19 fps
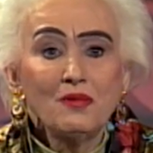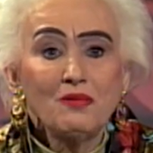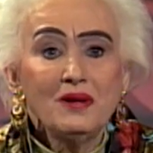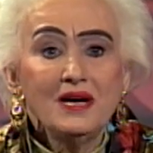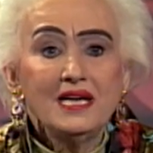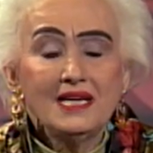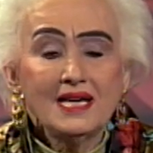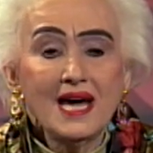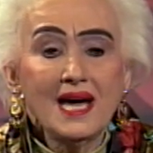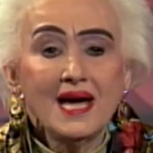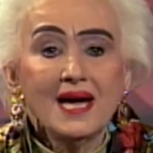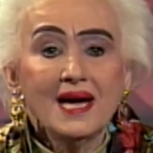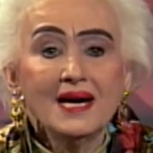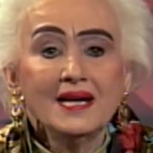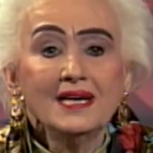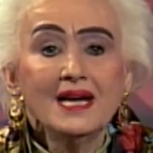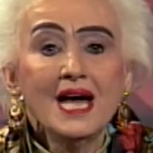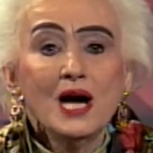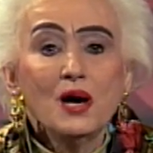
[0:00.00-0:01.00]
we
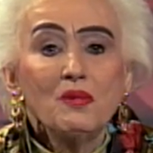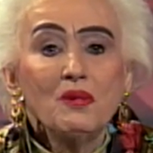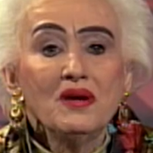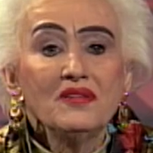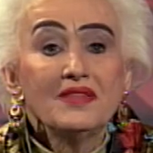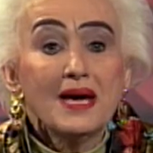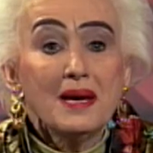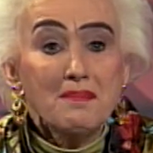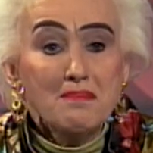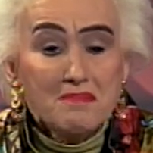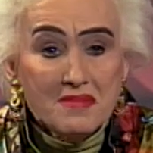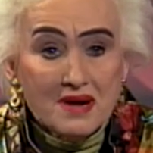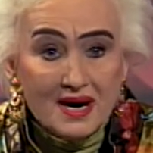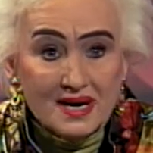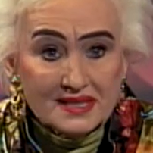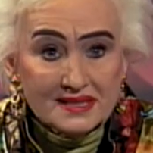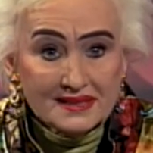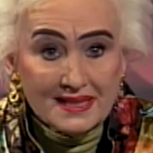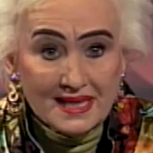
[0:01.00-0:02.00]
can when they
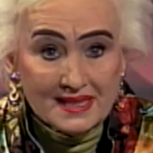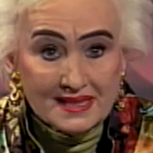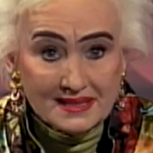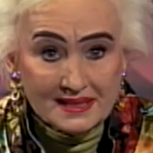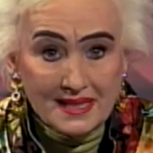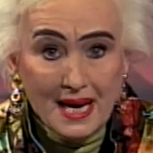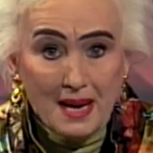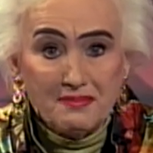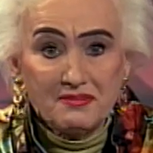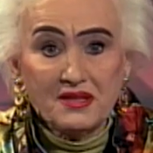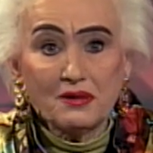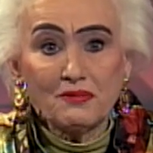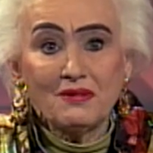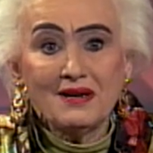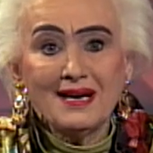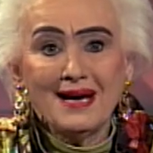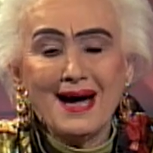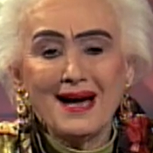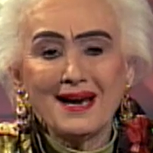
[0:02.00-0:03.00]
must accept the
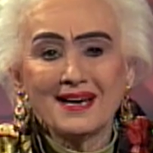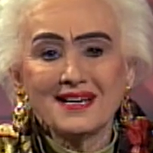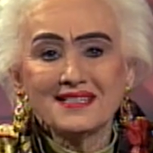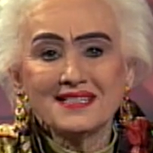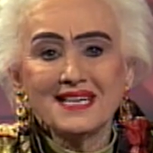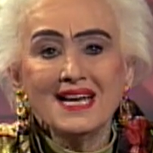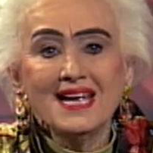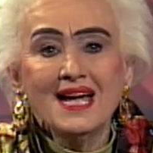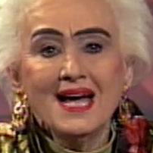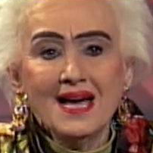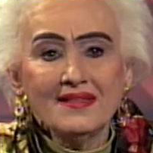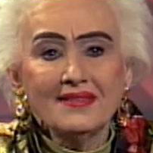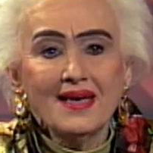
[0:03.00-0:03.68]
reality